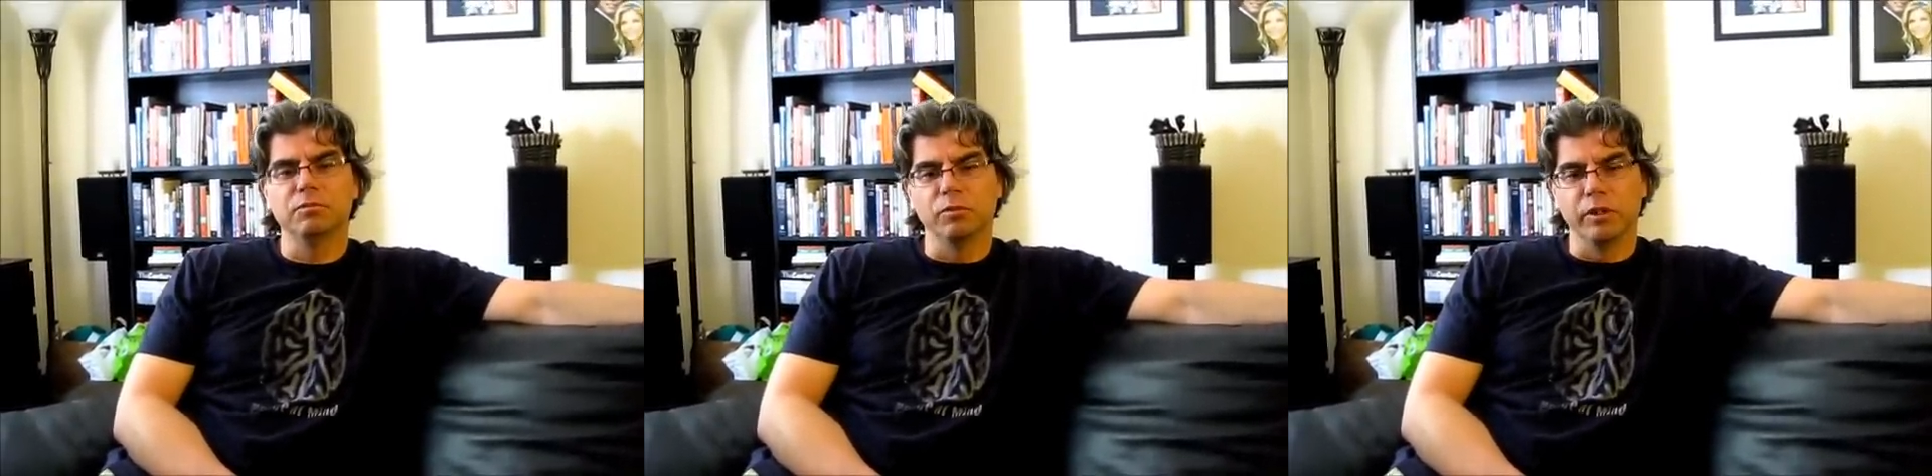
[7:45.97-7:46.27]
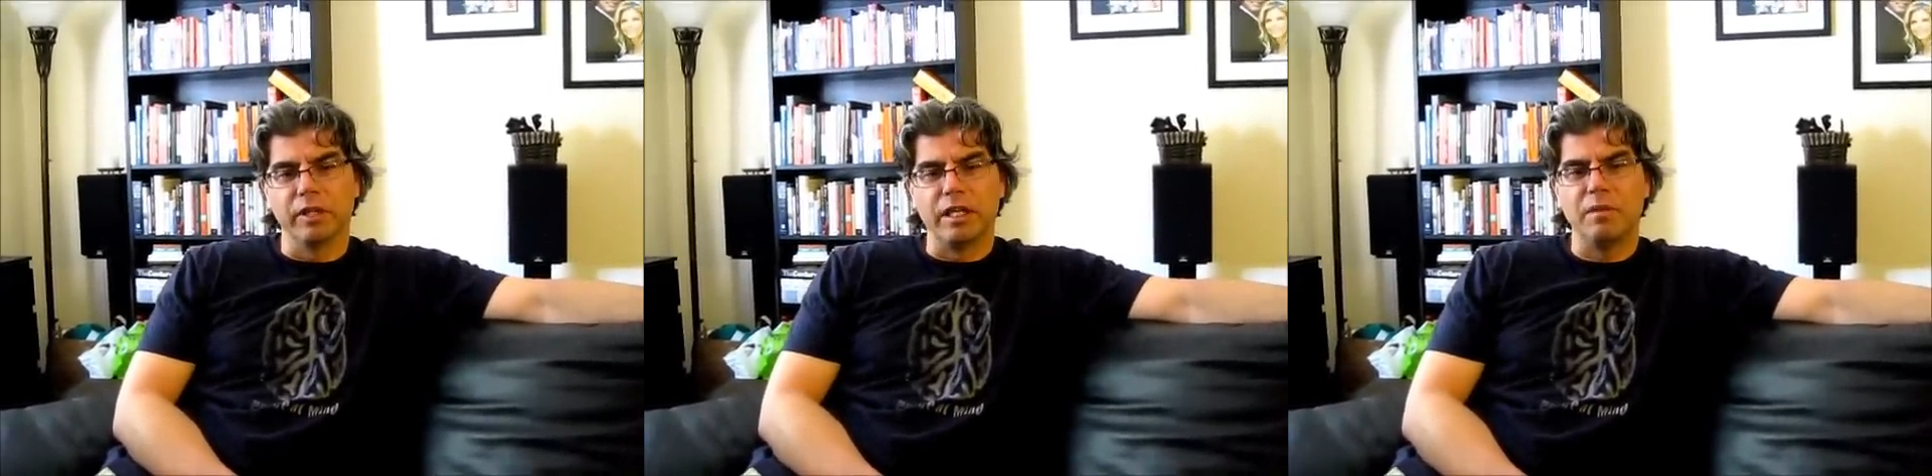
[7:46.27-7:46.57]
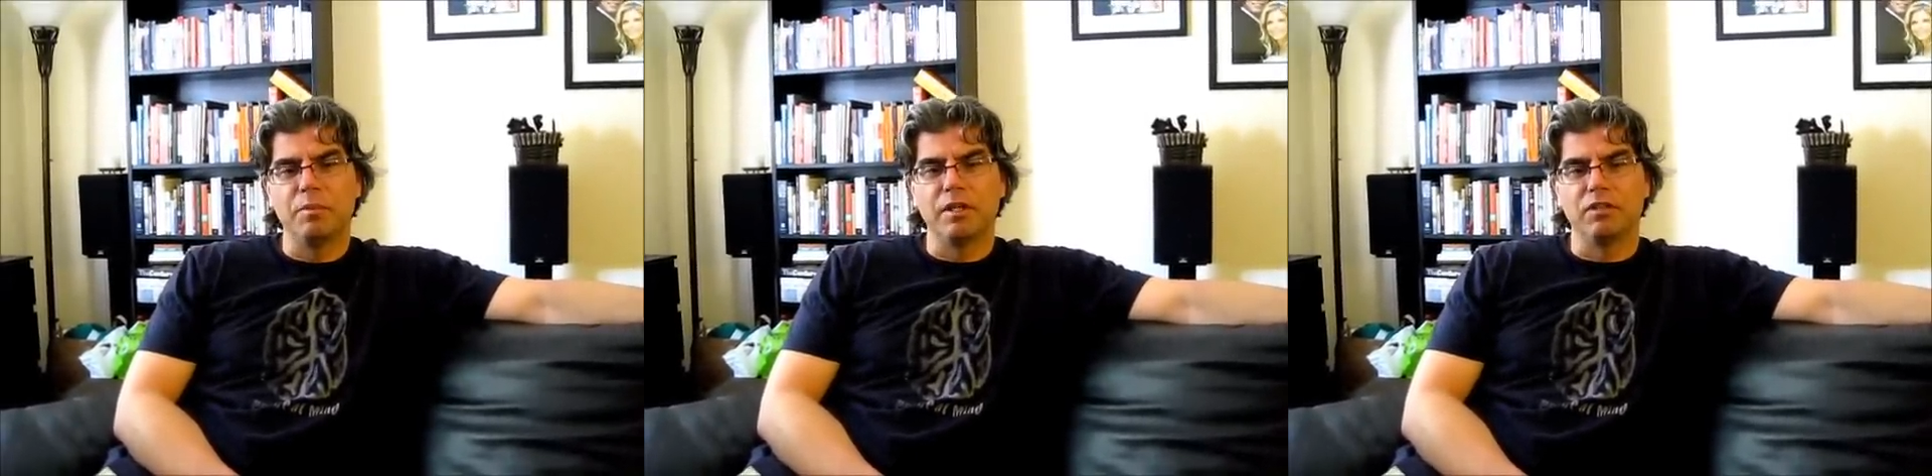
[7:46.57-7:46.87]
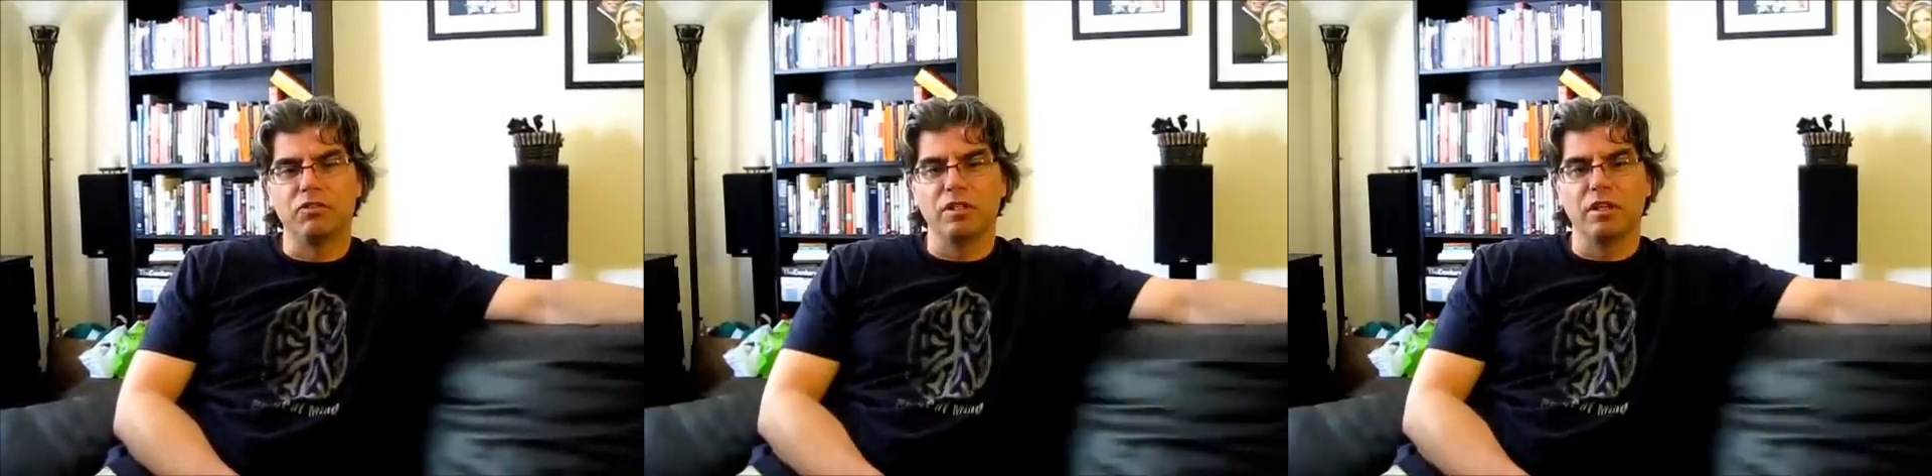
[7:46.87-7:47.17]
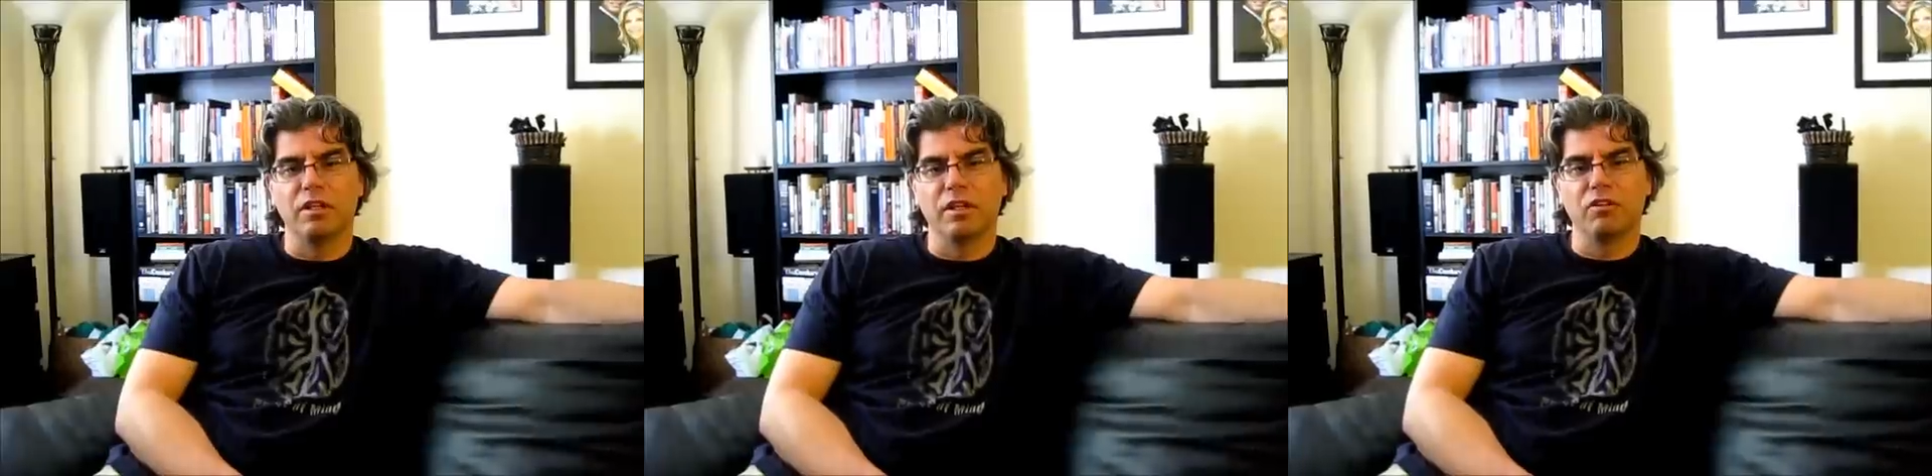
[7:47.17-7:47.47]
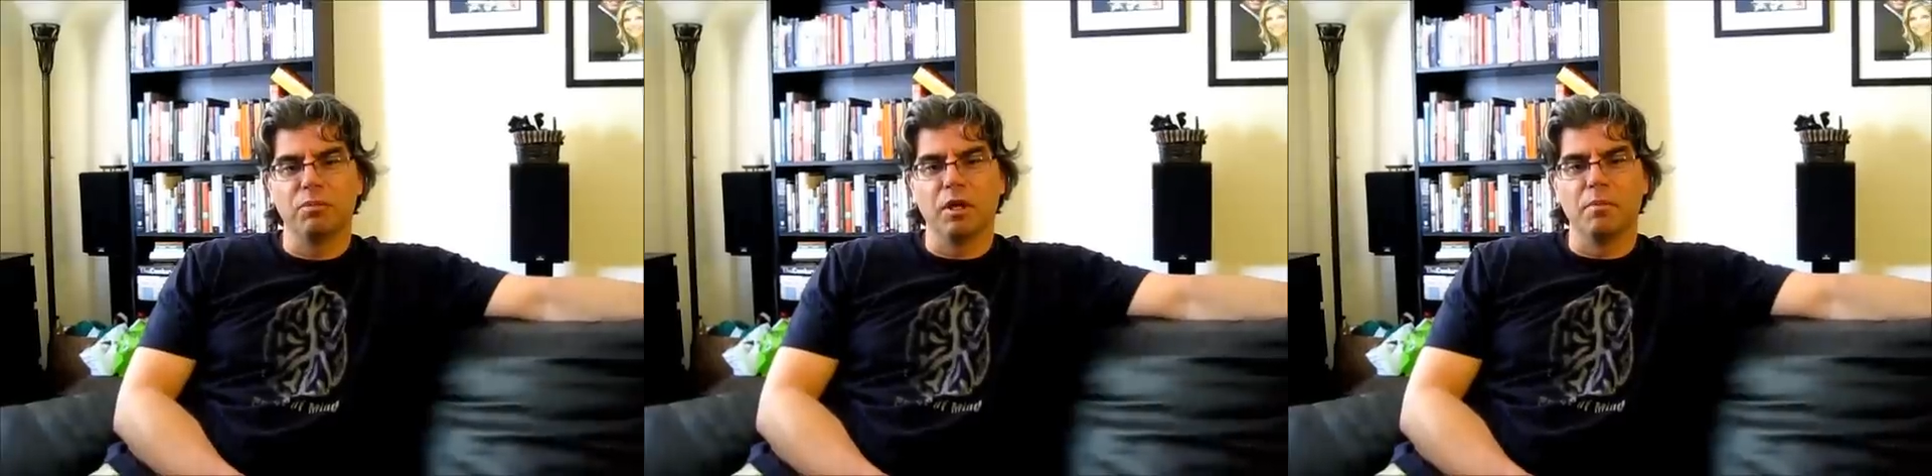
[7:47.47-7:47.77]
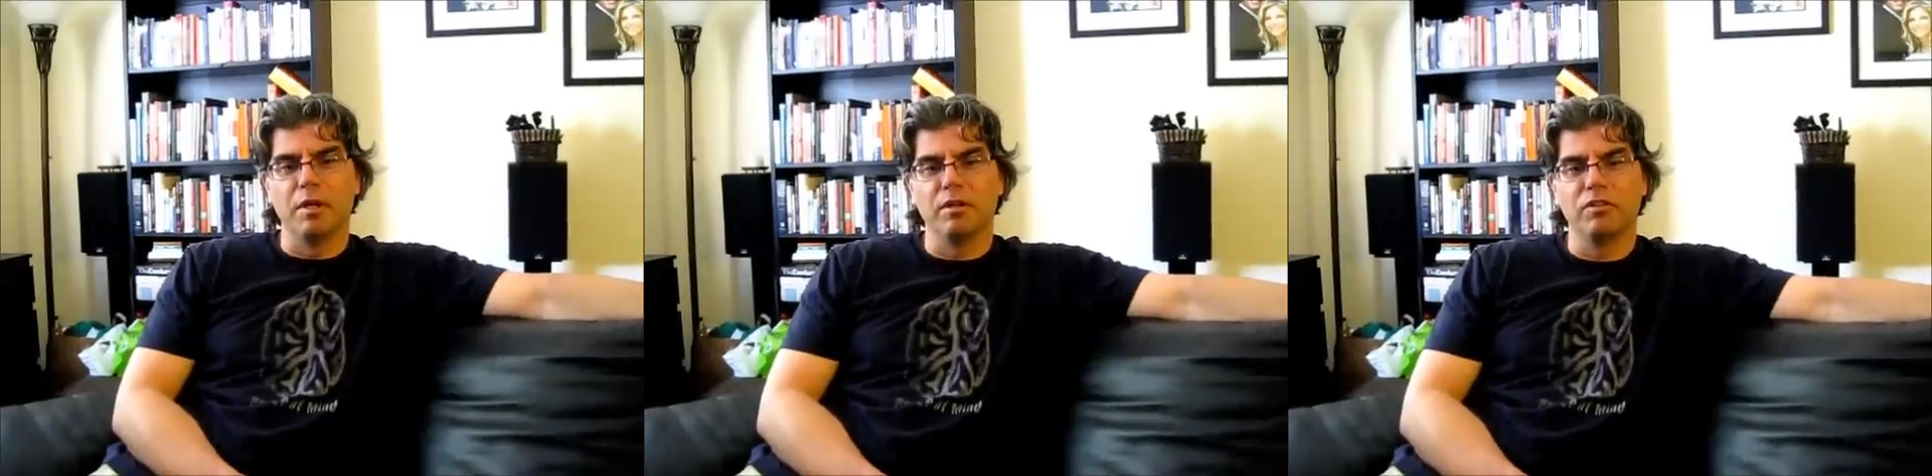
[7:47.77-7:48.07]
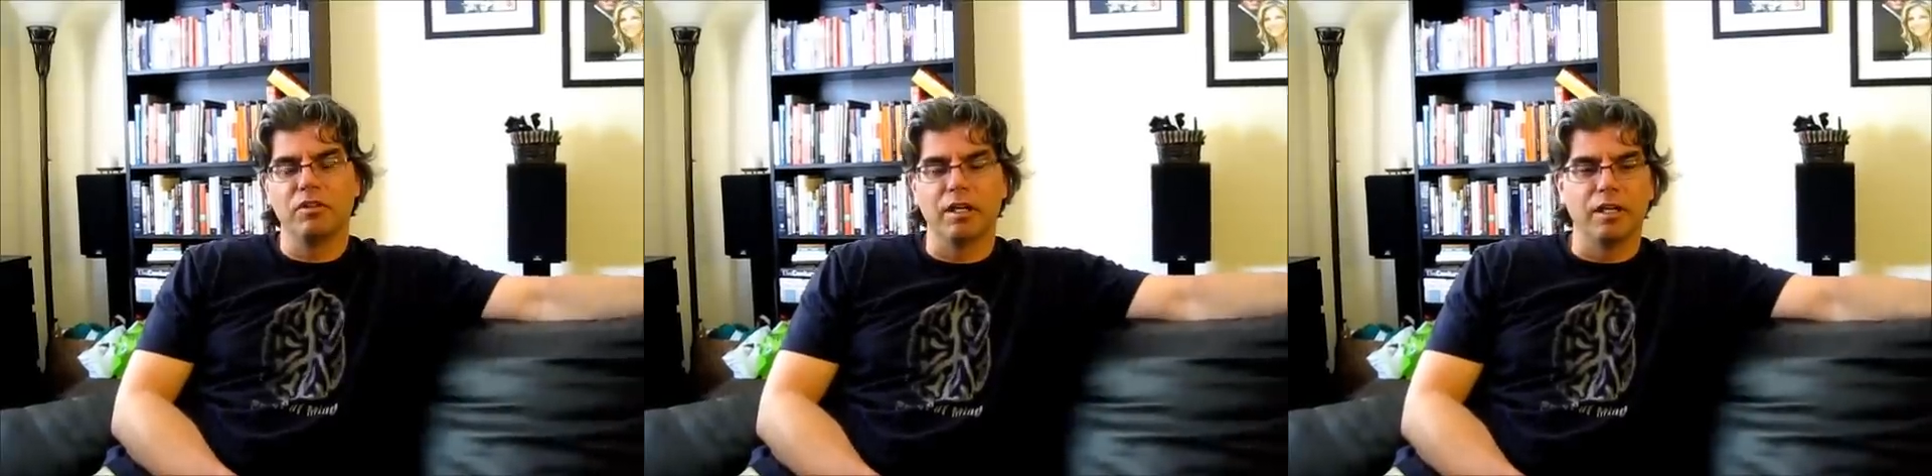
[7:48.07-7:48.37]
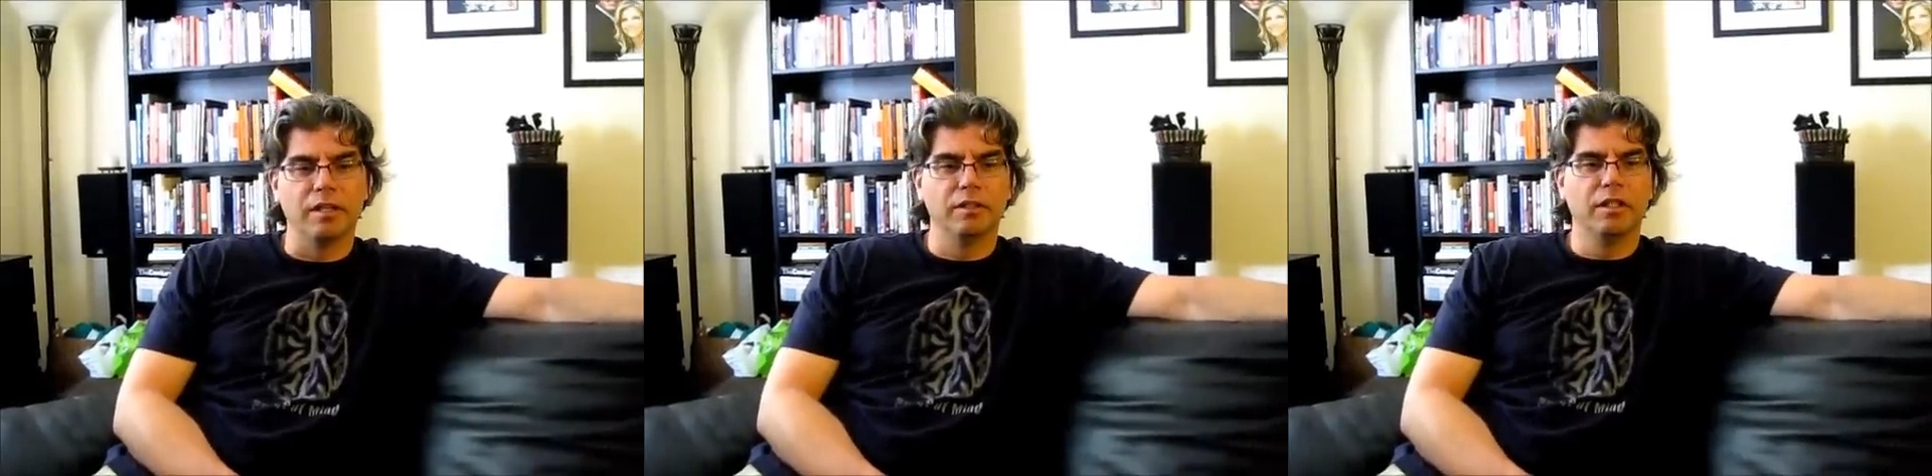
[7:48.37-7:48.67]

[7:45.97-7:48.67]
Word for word: We're guinea pigs in an experiment uh,